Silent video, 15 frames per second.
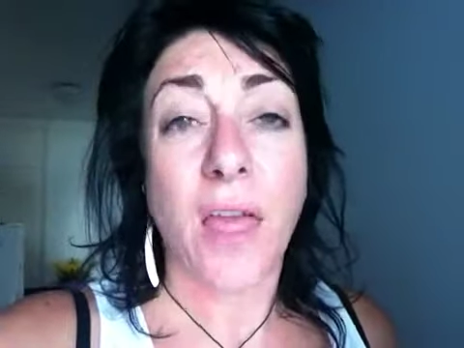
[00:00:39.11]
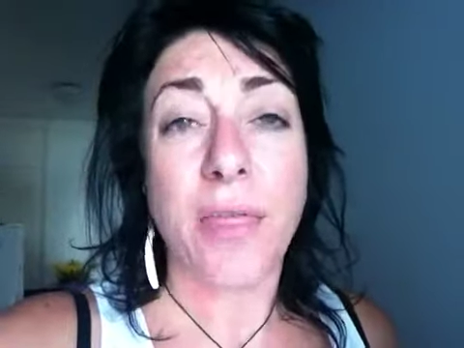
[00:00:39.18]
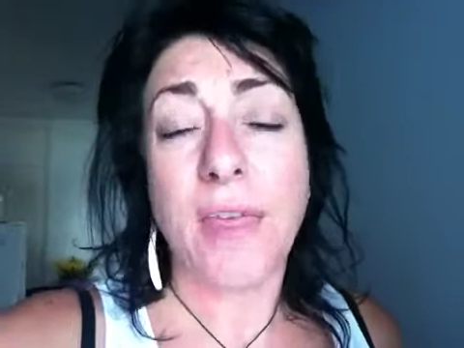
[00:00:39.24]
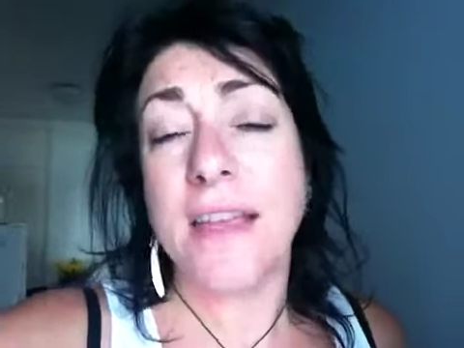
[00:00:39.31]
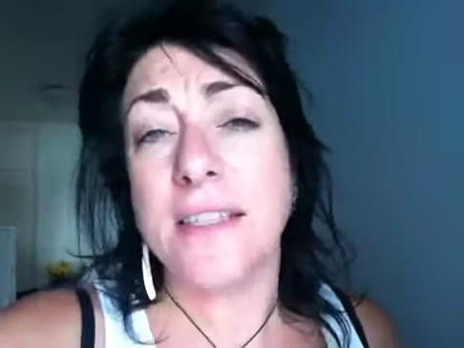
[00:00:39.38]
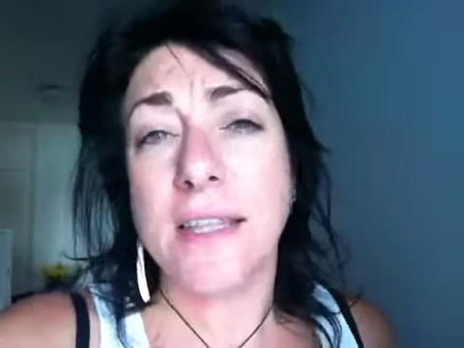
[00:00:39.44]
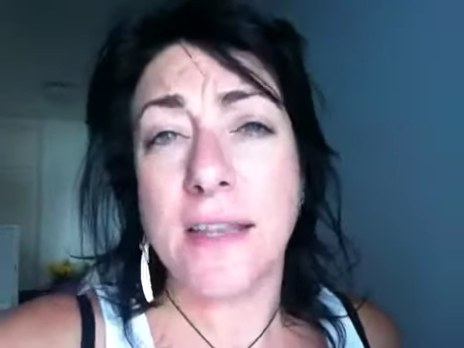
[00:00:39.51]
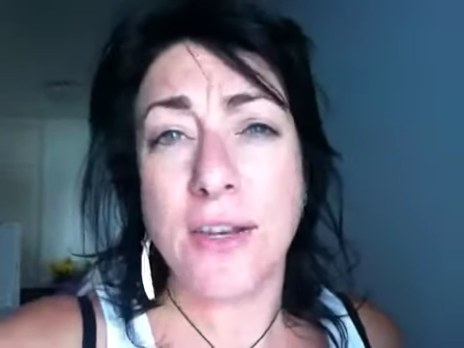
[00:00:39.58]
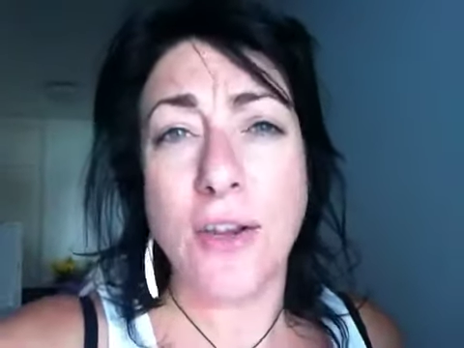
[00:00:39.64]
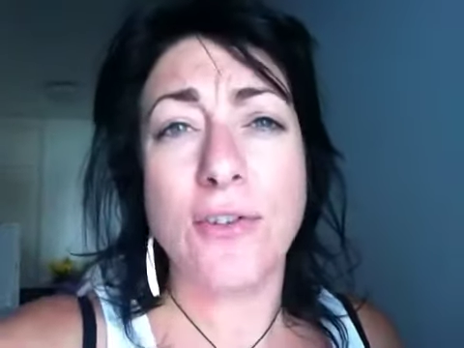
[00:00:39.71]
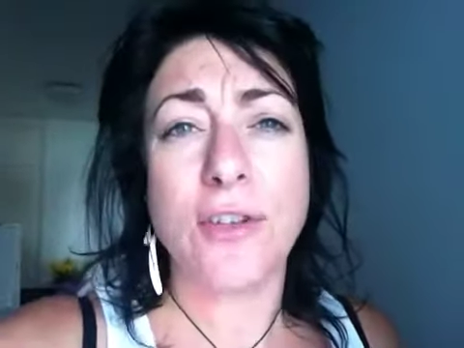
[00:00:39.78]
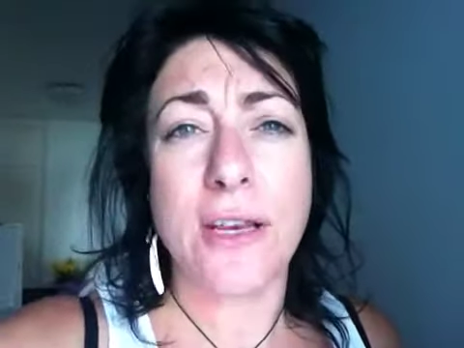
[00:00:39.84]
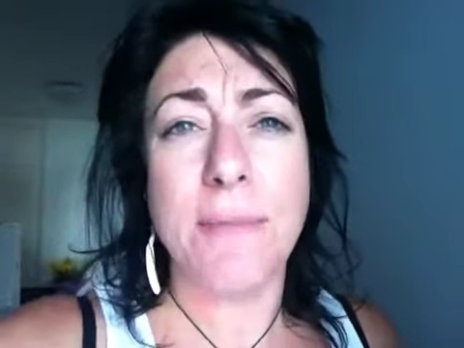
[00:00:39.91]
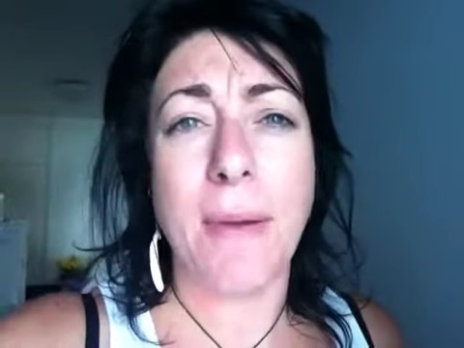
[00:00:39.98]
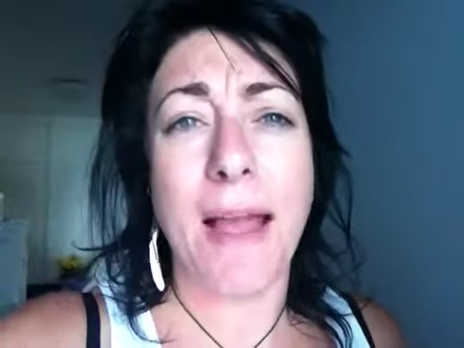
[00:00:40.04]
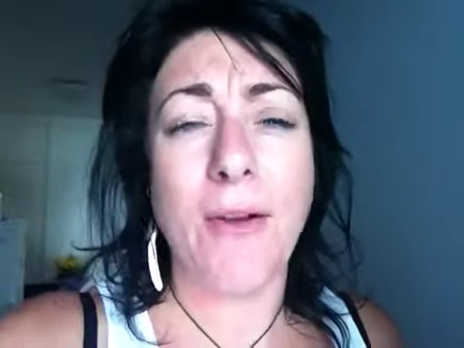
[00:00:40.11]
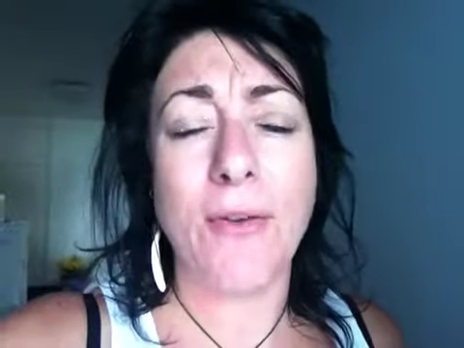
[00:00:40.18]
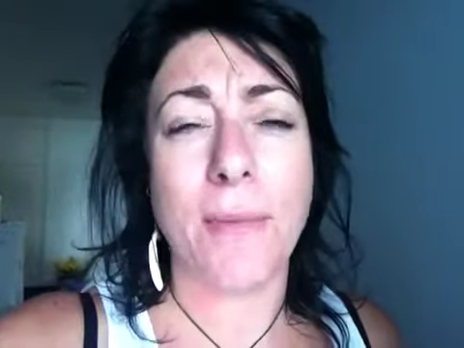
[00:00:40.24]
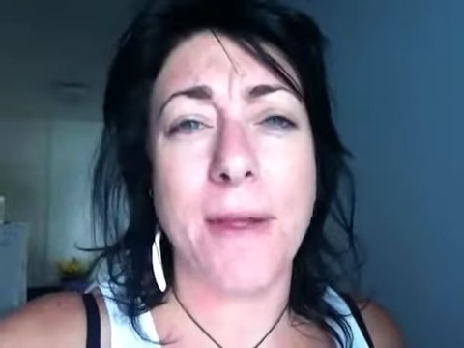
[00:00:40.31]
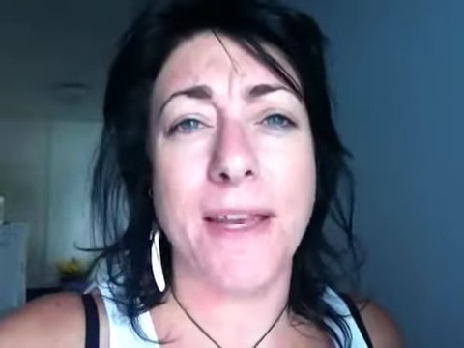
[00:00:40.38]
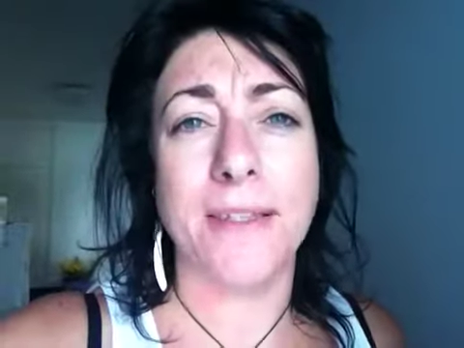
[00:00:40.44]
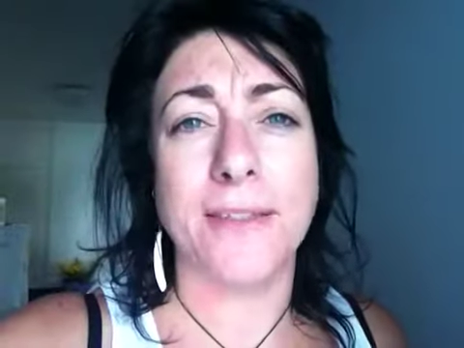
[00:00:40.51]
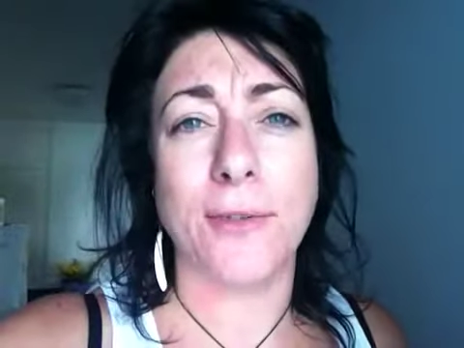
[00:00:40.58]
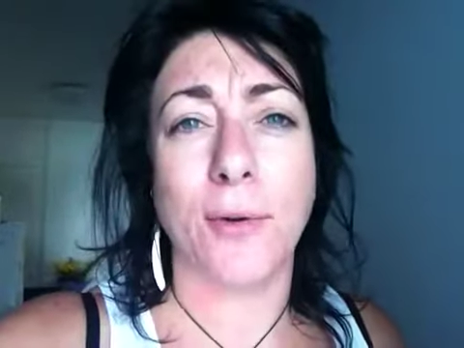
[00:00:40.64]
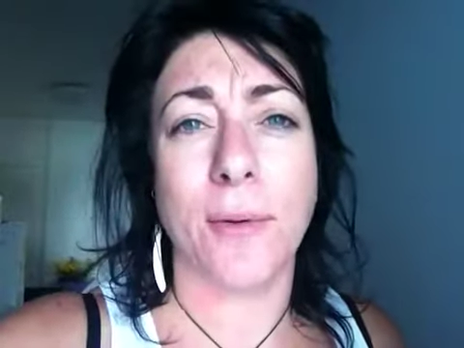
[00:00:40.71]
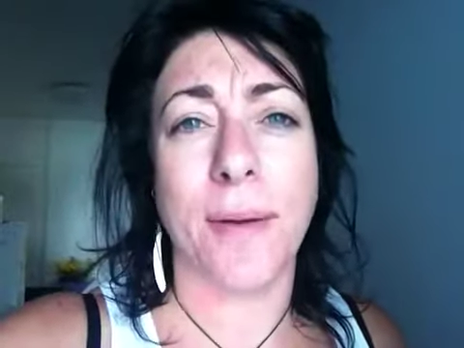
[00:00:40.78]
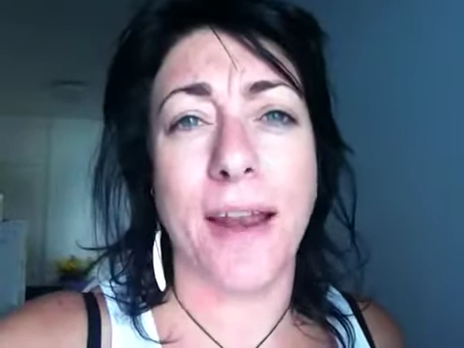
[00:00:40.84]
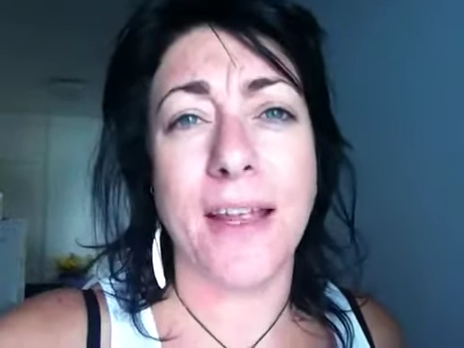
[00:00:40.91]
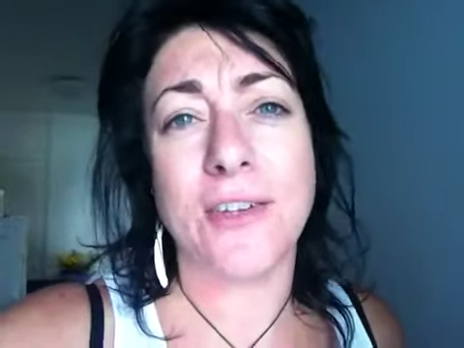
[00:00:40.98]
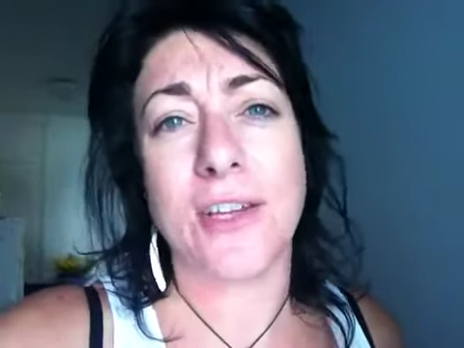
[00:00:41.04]
things that usually male comedians talk
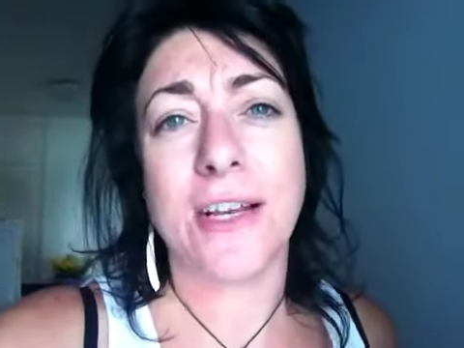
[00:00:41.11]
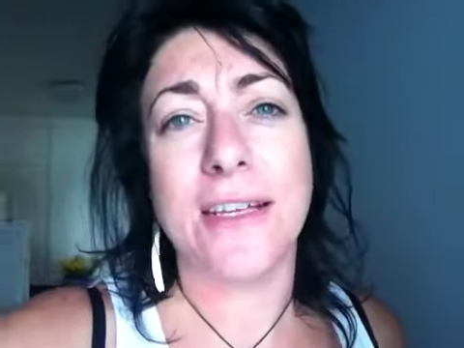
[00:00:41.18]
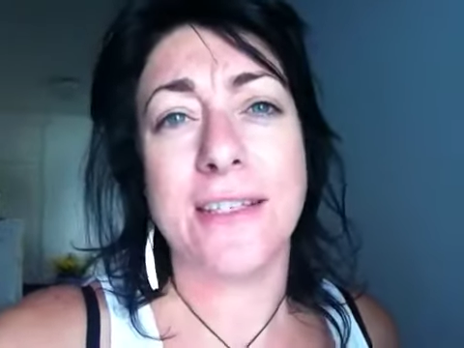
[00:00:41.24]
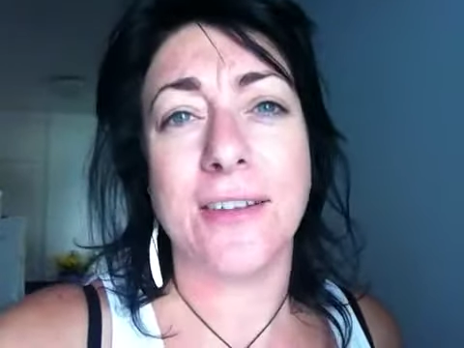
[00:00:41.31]
about, actually.